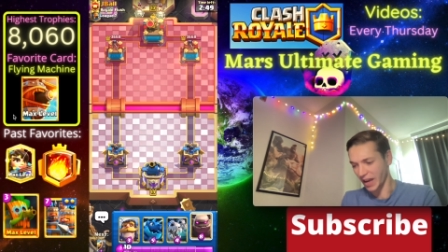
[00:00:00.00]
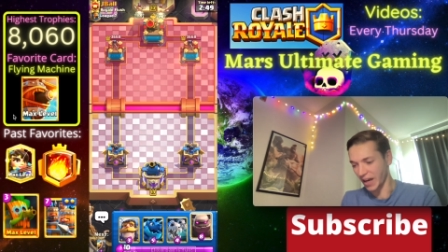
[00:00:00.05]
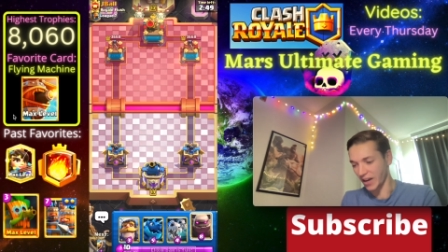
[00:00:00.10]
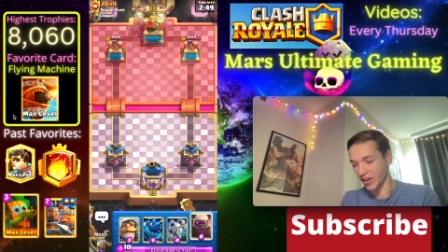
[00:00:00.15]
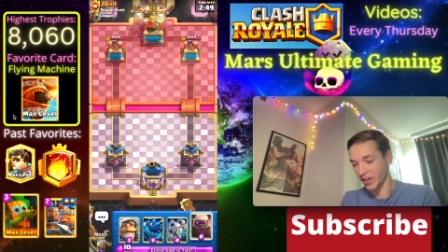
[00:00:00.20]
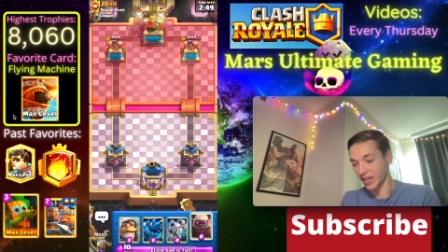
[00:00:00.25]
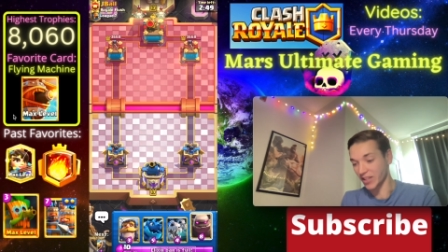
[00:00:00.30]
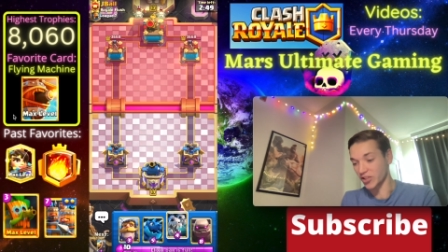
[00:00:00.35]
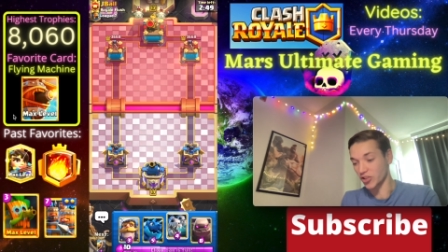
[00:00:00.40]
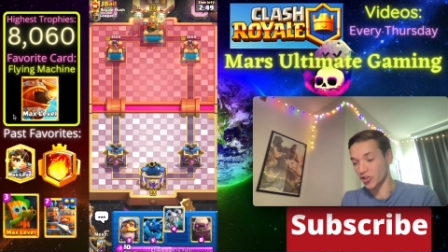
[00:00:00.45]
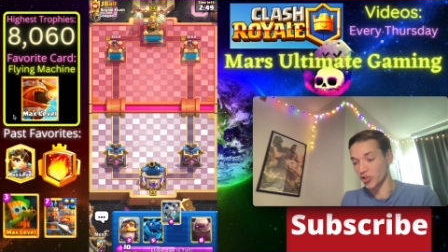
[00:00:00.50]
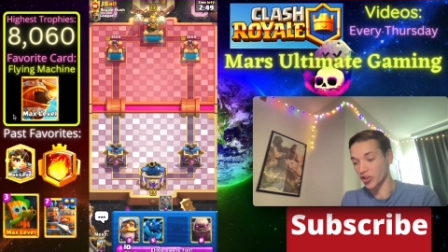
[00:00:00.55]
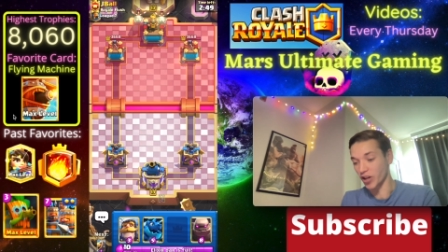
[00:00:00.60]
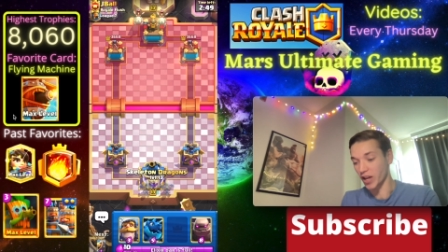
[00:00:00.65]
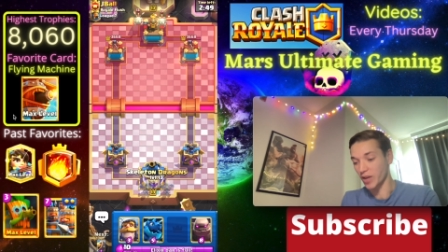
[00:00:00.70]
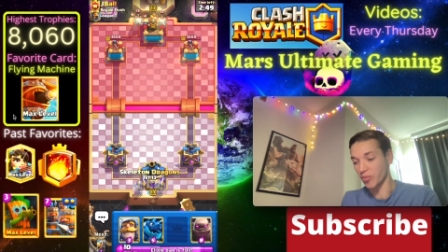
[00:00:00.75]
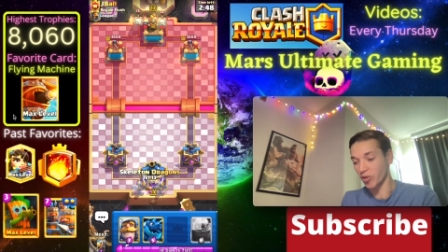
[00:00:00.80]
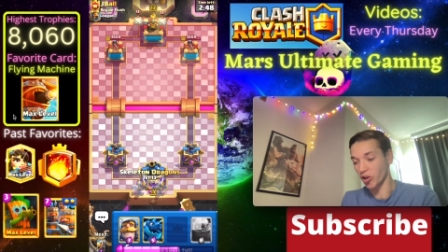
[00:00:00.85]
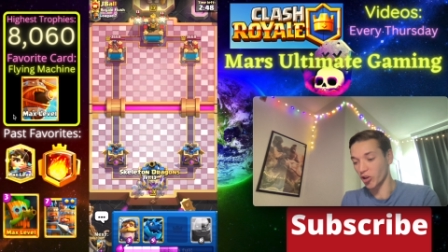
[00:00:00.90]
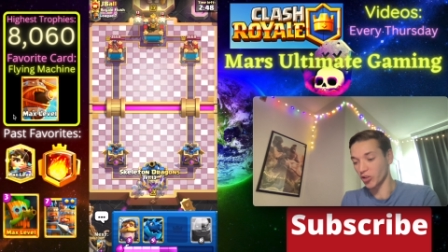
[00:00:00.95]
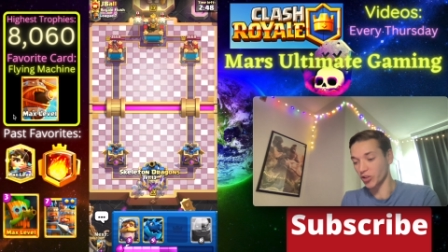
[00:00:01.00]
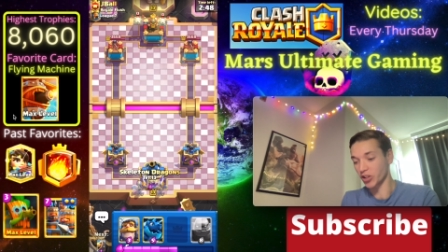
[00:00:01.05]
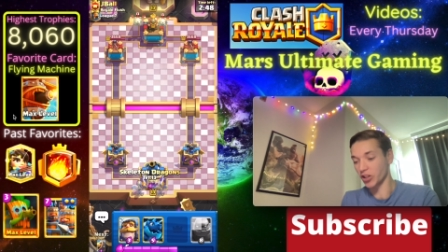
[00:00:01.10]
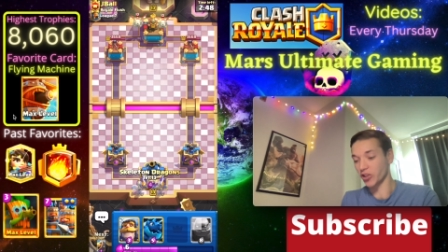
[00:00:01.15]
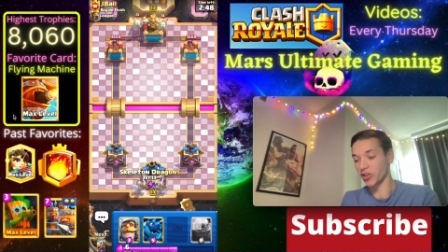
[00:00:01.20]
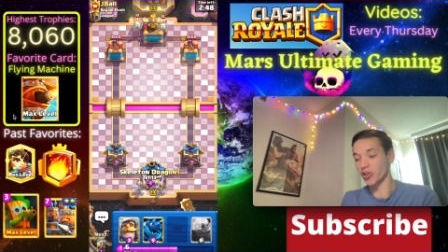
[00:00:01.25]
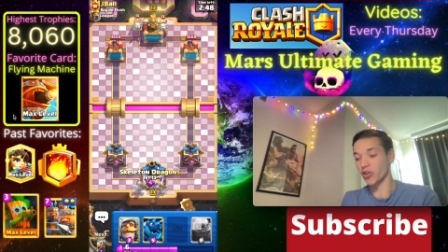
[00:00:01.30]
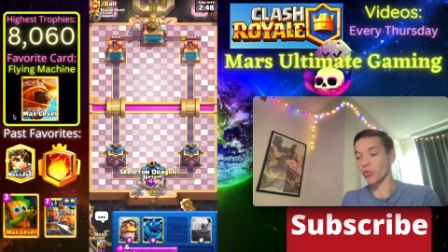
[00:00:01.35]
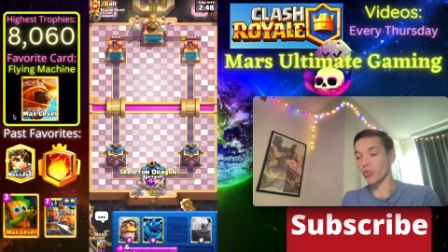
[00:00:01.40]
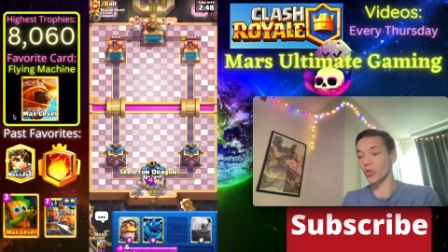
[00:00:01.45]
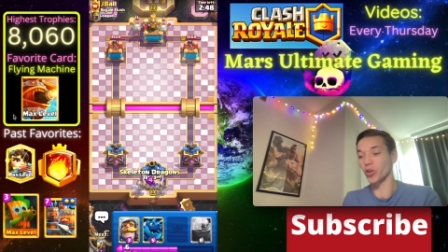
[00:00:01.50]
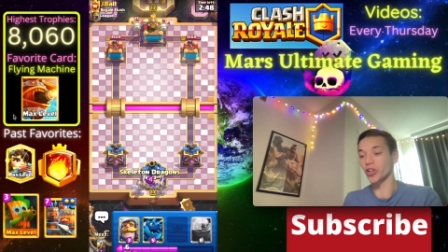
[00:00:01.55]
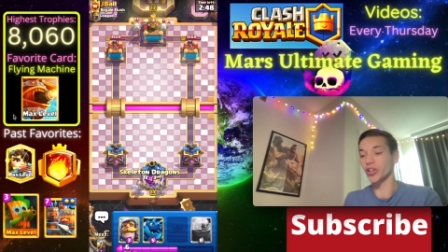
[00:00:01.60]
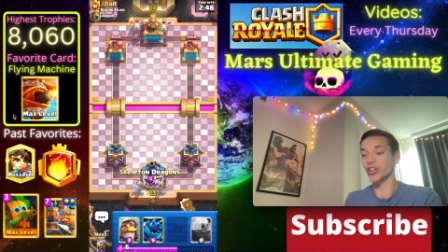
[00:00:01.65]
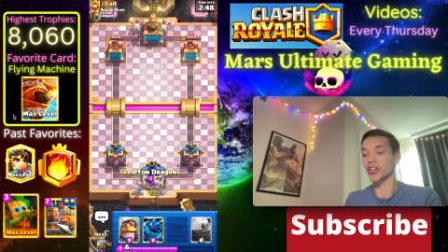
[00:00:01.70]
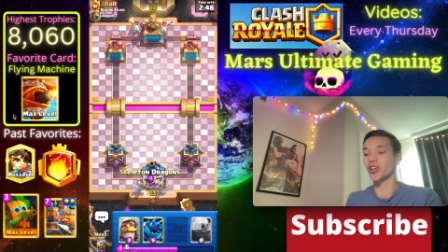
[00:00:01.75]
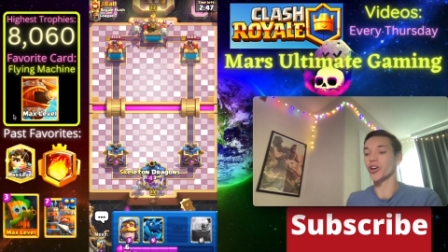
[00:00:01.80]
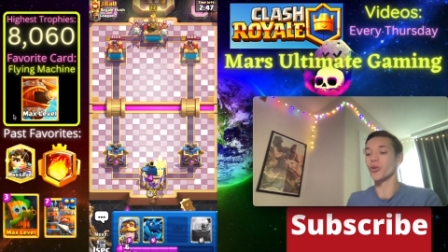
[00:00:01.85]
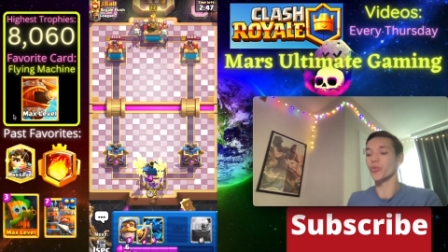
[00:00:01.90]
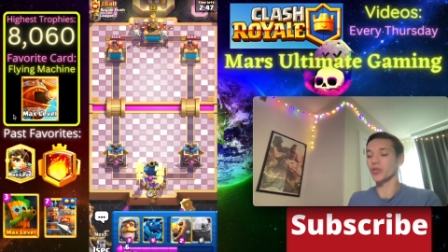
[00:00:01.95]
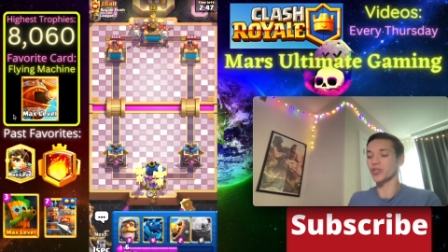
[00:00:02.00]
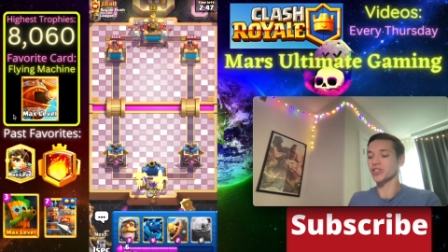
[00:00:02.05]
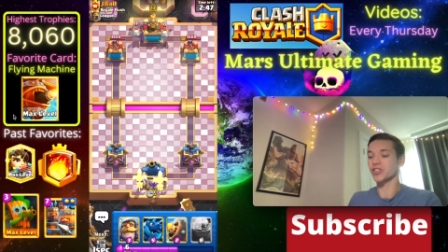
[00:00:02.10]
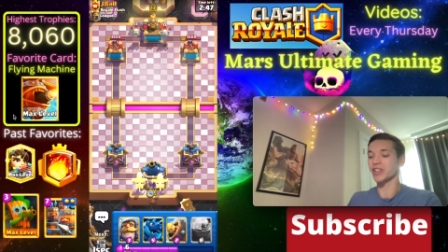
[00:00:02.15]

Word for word: And against J-Ball here, we're going to go with